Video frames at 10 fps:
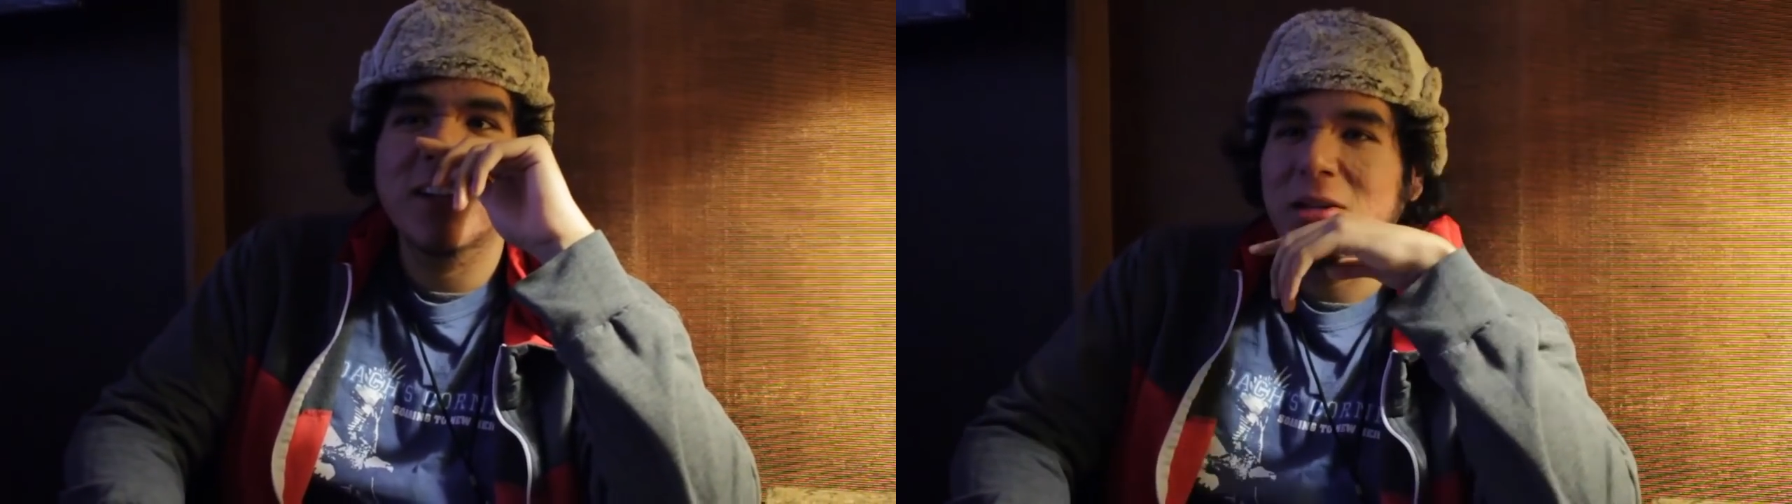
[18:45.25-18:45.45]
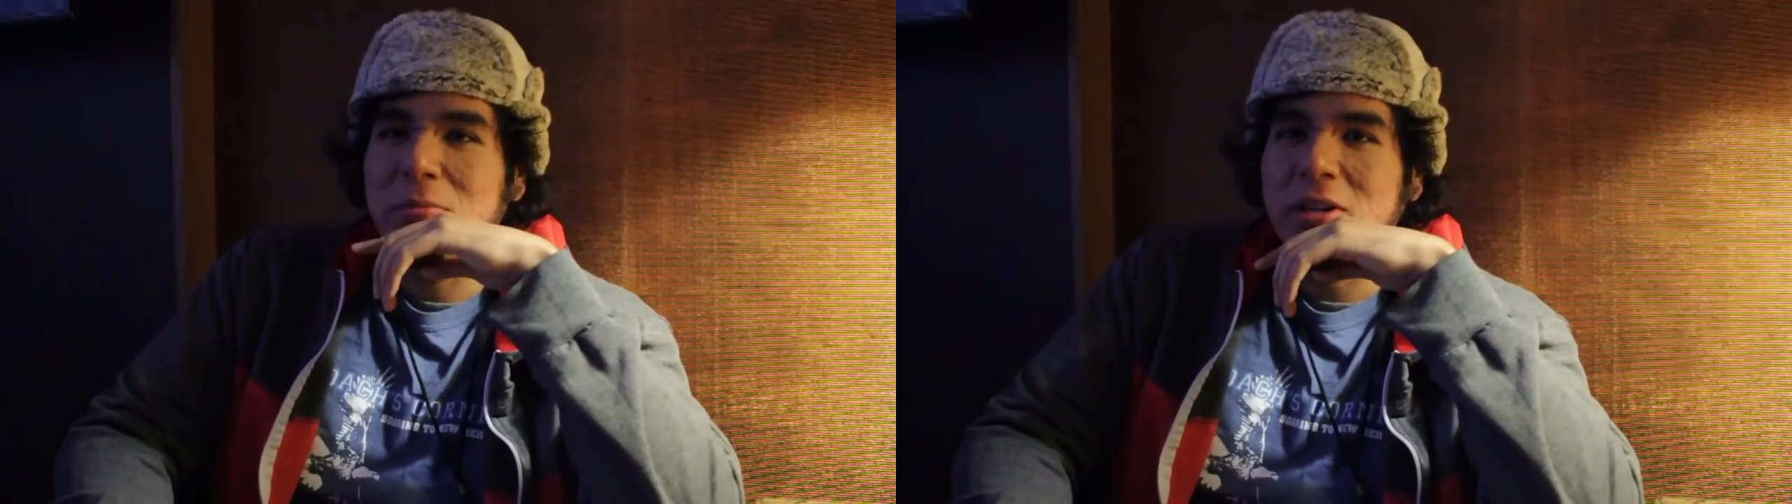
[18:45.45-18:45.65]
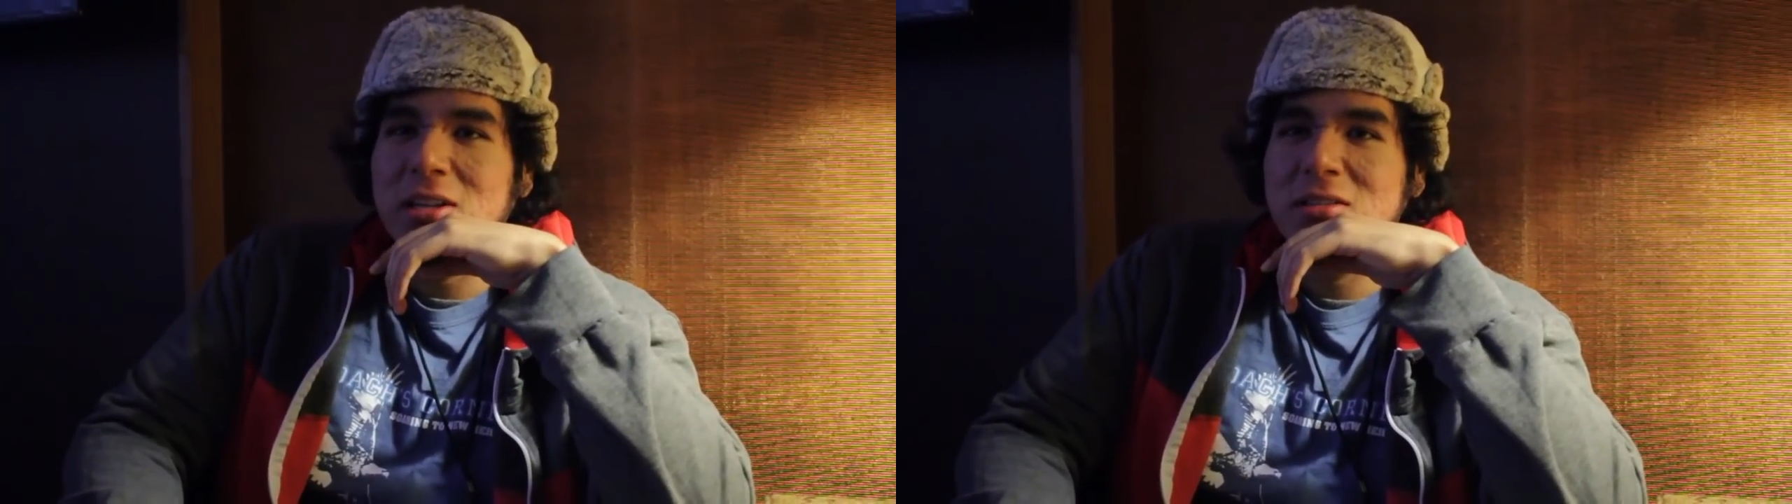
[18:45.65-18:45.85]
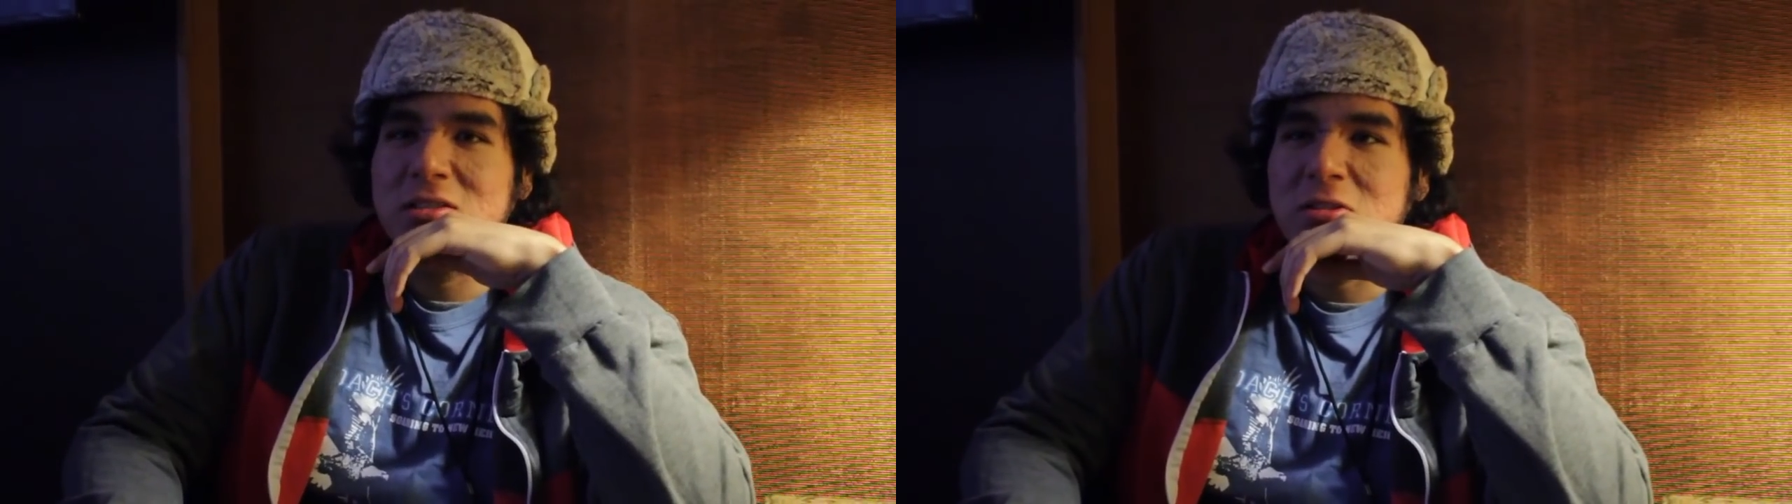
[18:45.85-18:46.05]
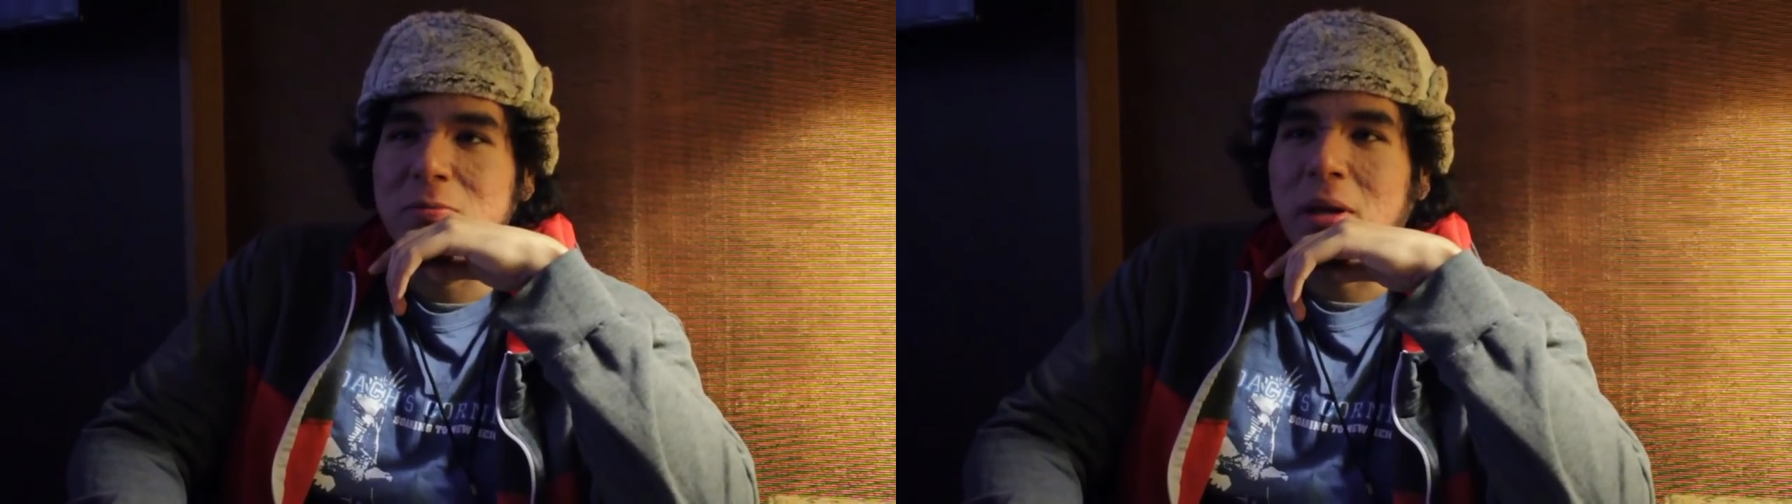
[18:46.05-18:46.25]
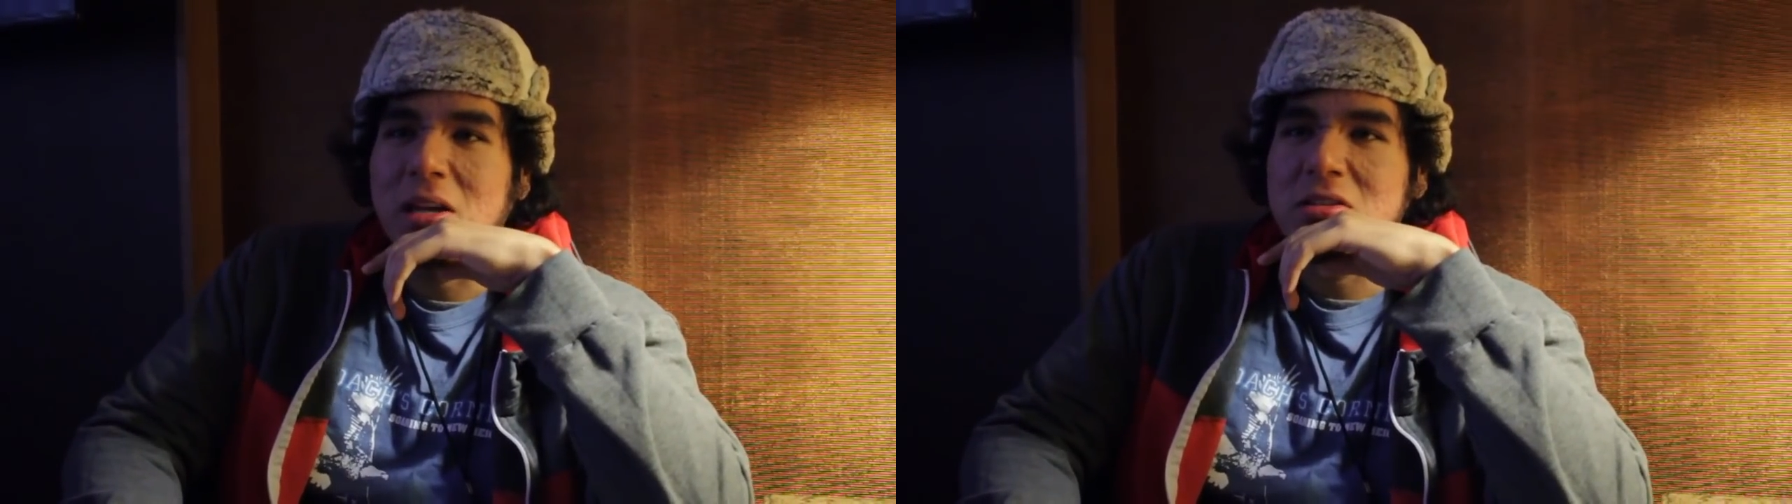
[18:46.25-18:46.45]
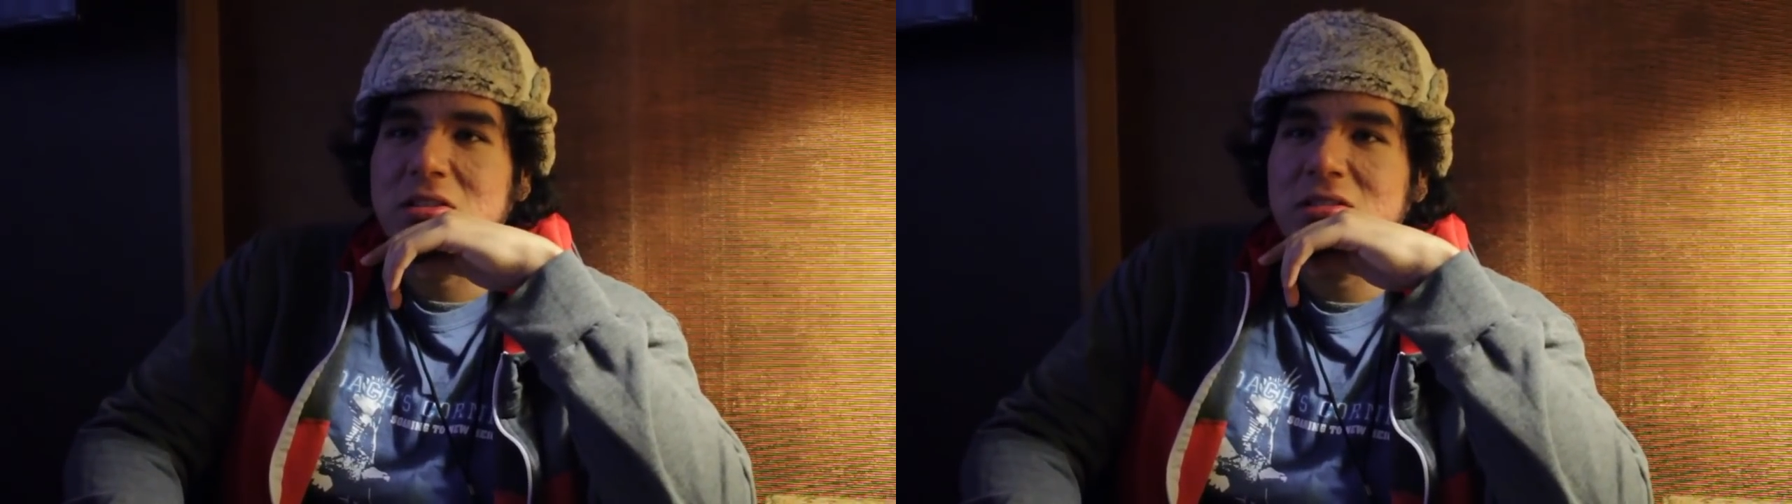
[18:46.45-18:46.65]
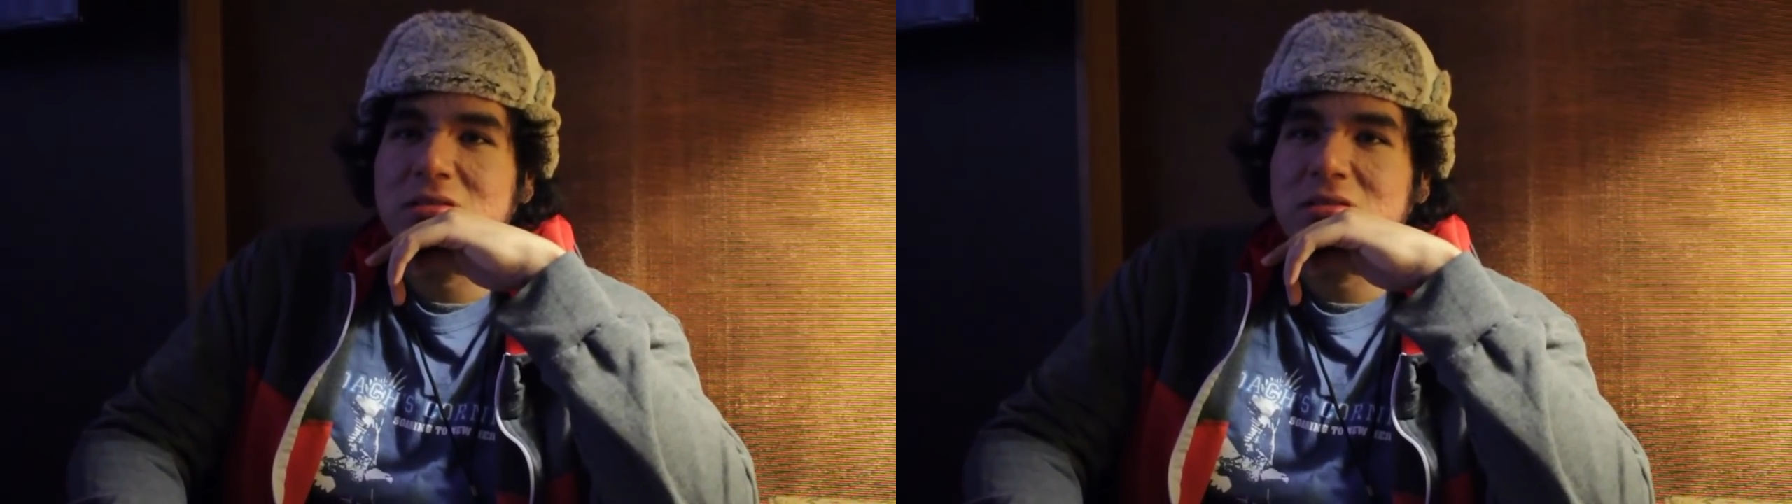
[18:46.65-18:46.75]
He played too patient.